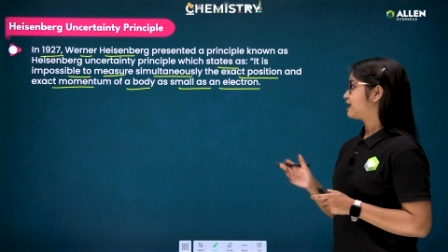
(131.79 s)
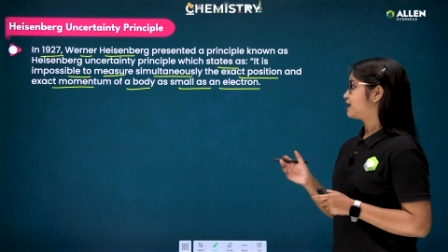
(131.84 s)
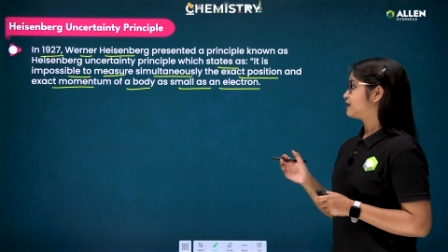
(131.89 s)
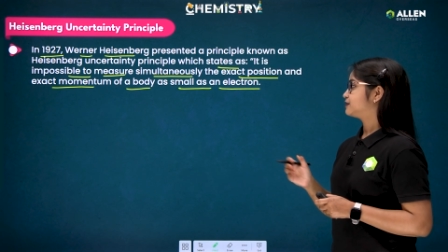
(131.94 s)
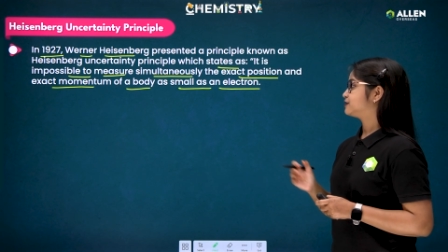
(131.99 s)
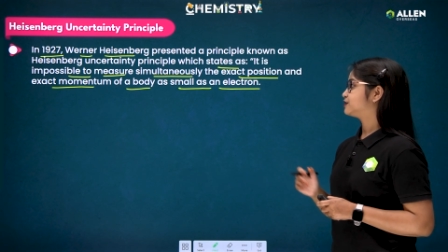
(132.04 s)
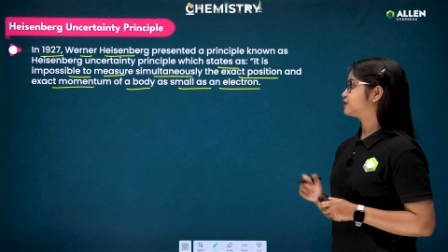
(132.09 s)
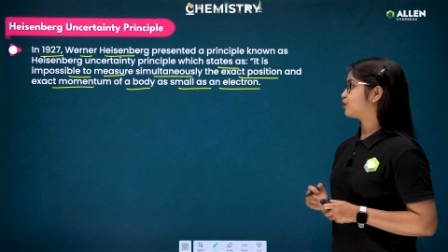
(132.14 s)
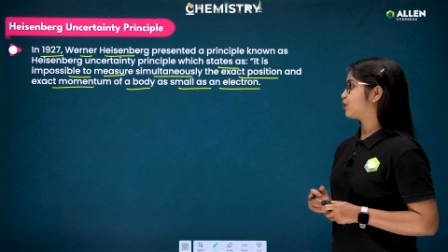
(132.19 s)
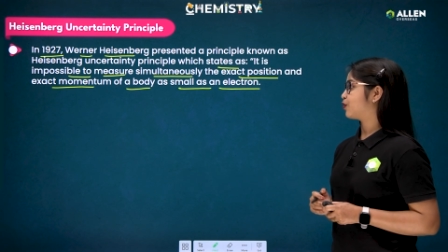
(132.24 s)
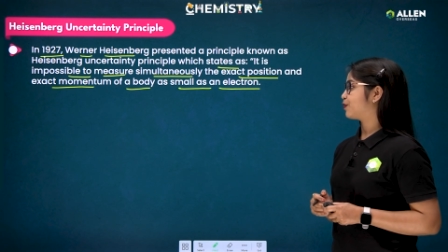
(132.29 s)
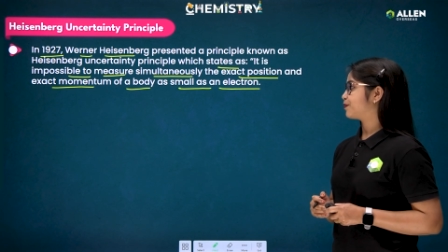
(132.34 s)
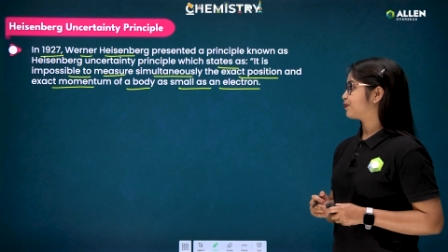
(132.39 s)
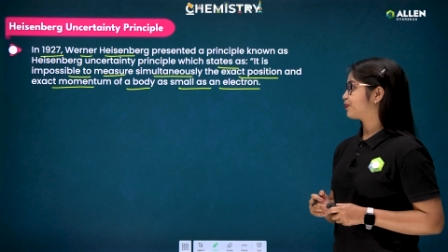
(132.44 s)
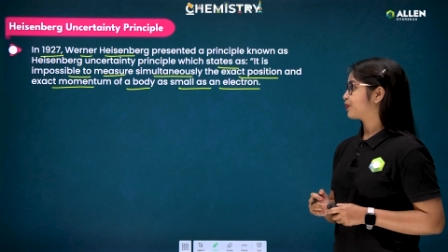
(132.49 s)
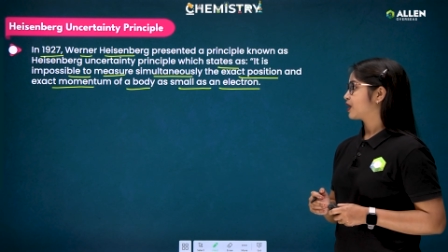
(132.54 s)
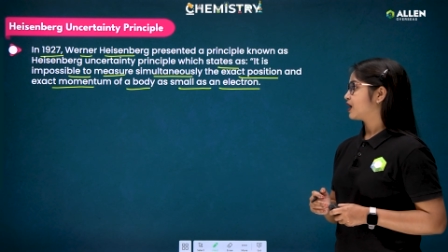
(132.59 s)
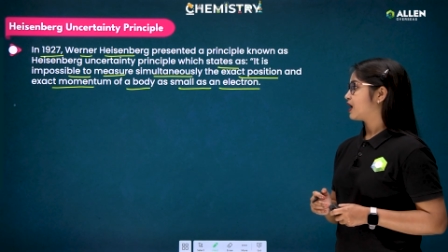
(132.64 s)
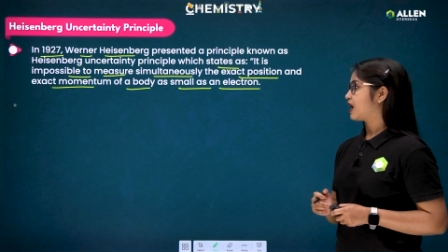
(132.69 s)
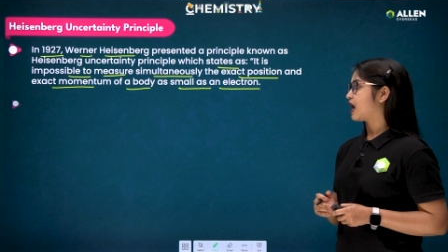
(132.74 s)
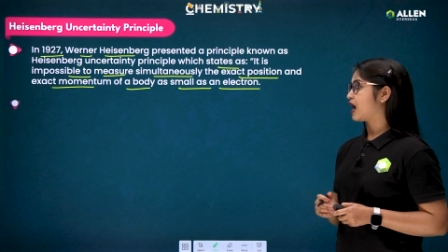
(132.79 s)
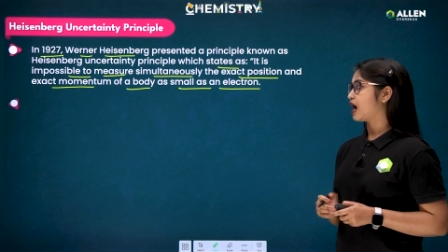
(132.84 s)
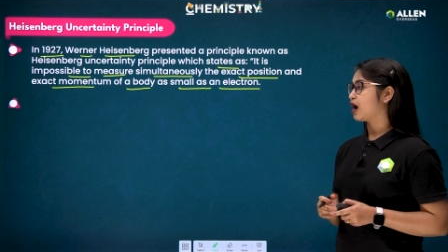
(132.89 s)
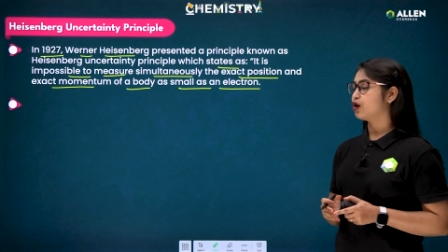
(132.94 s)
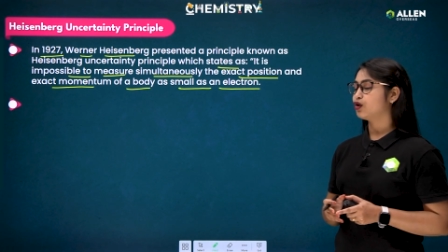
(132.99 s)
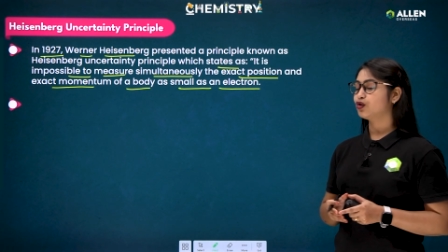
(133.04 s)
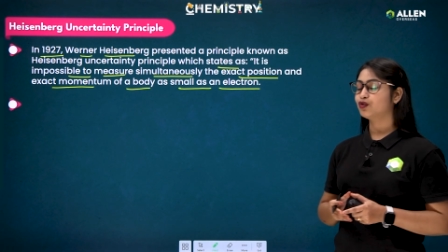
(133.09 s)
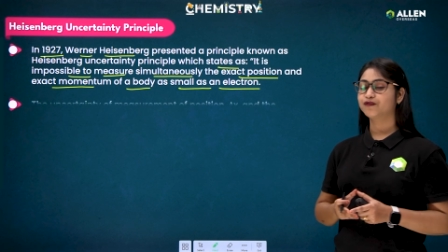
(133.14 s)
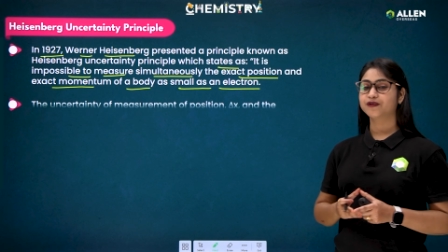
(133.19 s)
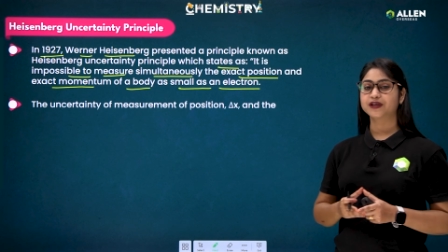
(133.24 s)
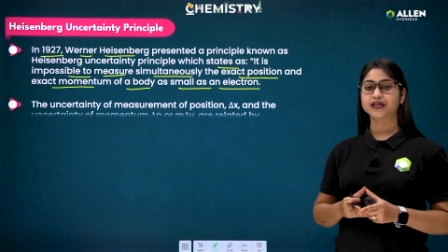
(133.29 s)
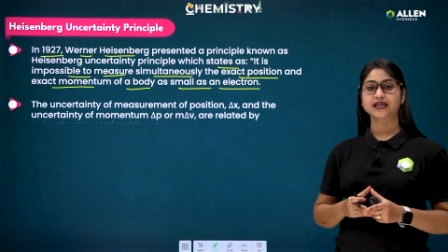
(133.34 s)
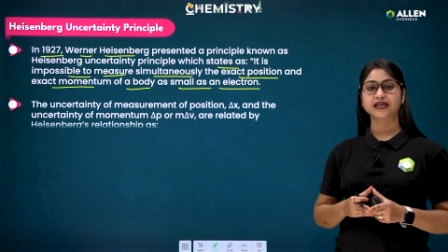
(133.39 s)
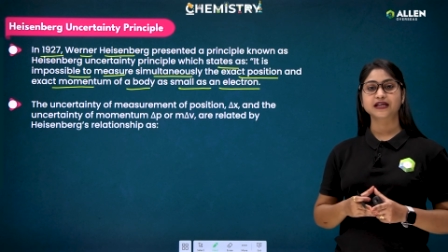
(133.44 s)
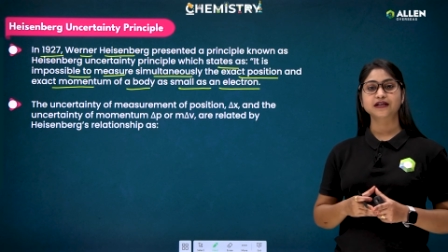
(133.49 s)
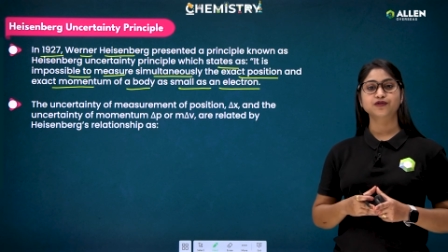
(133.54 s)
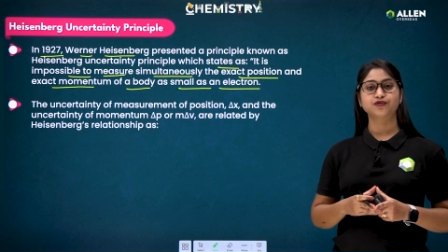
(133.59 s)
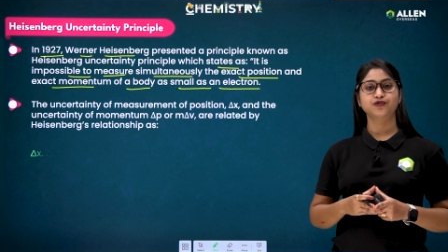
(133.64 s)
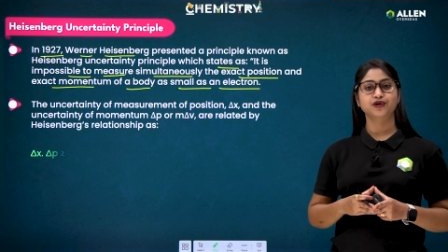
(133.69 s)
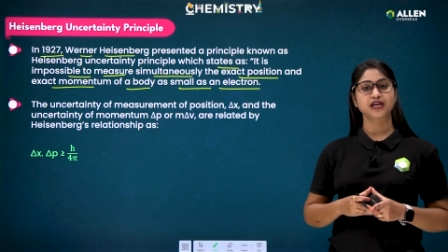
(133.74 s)
So how we
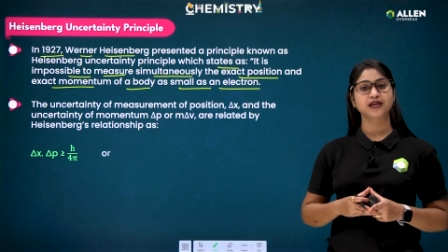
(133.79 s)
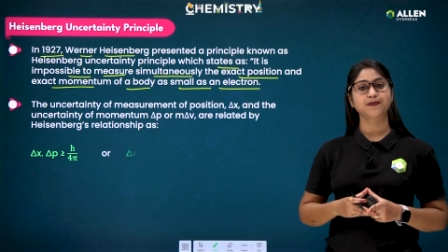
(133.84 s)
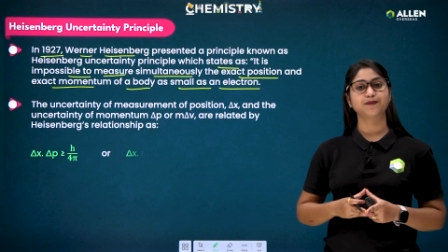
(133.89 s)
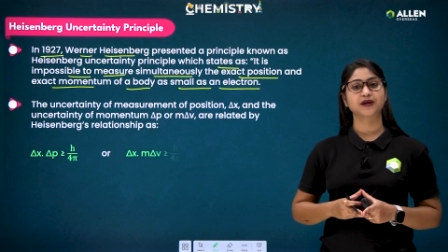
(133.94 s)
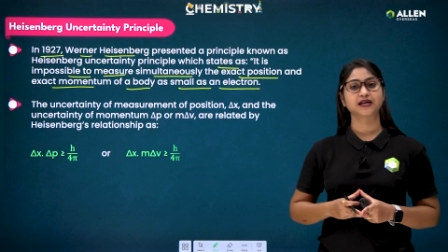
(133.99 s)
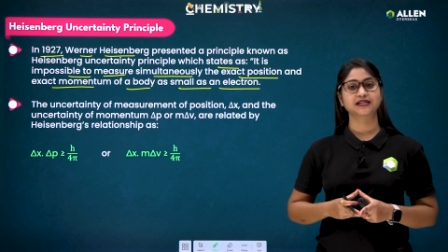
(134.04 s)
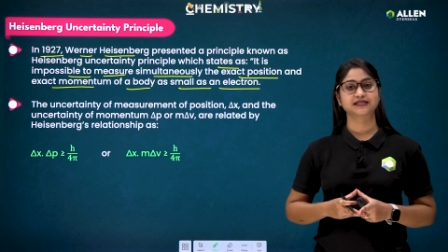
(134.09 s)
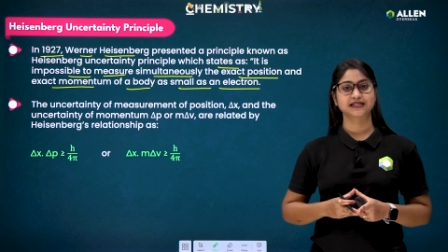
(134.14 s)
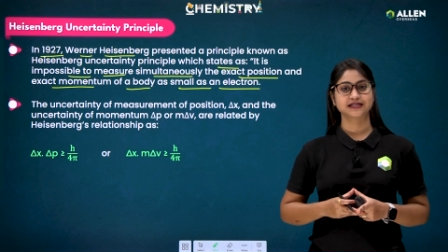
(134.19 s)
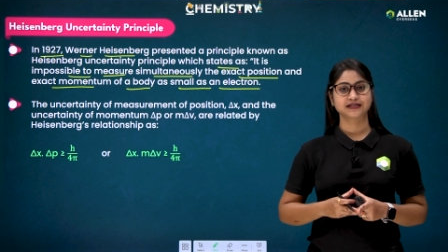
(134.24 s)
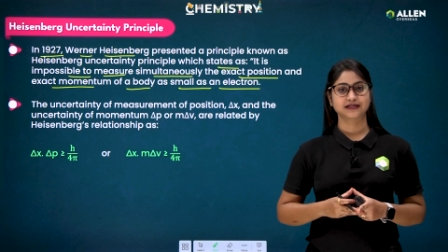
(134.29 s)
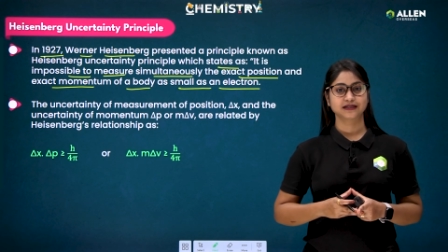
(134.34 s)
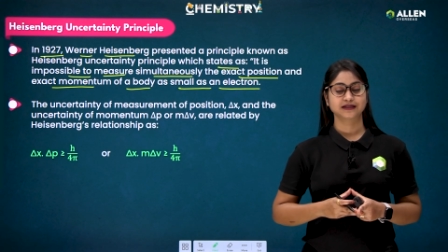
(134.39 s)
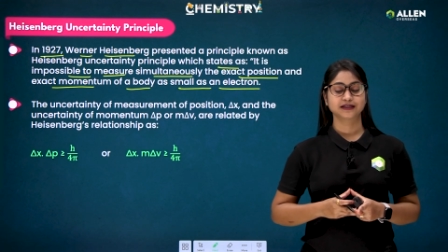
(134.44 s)
can represent